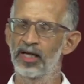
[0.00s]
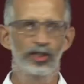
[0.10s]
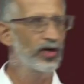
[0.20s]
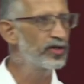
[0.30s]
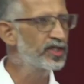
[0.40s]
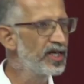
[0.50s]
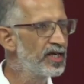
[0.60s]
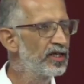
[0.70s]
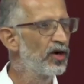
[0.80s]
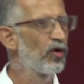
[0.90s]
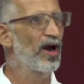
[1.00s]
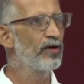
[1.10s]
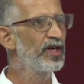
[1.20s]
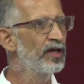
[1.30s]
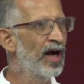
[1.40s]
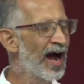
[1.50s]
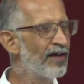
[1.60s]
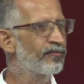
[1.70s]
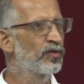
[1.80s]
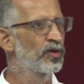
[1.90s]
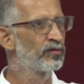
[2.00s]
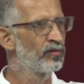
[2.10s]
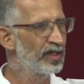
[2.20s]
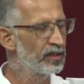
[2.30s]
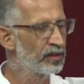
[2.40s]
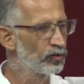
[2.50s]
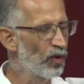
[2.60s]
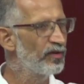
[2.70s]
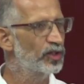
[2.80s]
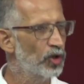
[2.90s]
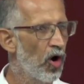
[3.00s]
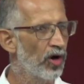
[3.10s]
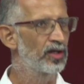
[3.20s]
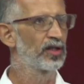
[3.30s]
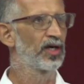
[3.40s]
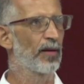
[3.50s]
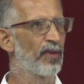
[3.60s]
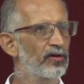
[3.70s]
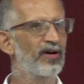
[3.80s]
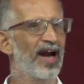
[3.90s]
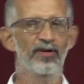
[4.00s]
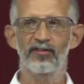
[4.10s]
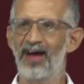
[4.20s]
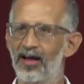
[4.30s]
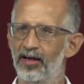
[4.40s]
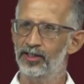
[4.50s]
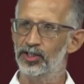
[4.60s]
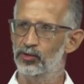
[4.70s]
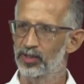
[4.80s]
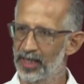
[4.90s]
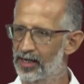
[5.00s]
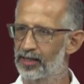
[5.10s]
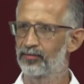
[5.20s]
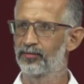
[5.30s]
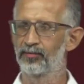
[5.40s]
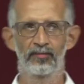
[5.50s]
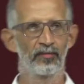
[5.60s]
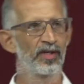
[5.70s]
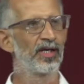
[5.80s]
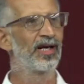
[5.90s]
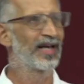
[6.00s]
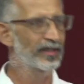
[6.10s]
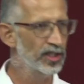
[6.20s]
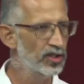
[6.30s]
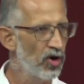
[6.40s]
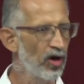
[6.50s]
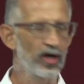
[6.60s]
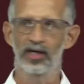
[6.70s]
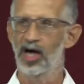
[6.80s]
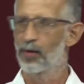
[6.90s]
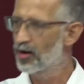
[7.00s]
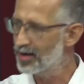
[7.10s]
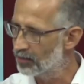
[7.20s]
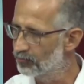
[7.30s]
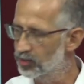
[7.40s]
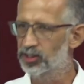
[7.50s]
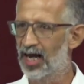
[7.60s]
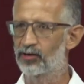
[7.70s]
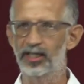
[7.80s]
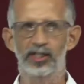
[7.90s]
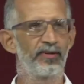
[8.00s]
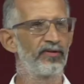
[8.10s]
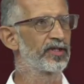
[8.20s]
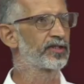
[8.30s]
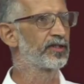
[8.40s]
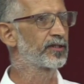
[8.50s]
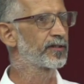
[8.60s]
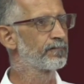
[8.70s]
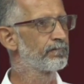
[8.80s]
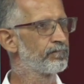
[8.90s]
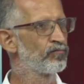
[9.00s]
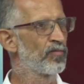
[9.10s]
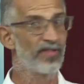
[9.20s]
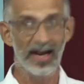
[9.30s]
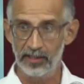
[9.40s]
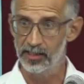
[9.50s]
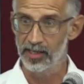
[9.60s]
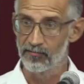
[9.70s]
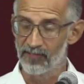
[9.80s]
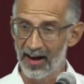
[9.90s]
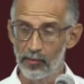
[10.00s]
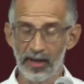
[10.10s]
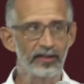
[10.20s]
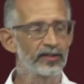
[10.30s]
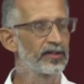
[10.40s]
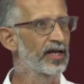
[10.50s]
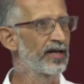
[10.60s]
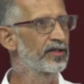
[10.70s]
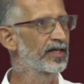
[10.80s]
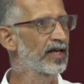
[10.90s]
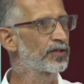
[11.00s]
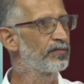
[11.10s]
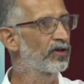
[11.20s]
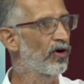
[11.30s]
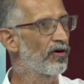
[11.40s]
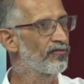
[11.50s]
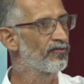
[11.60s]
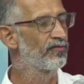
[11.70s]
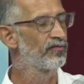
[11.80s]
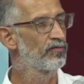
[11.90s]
So you see, when we talk about crime and violence today, let us talk about adverse childhood experiences. That is the environment that I speak of.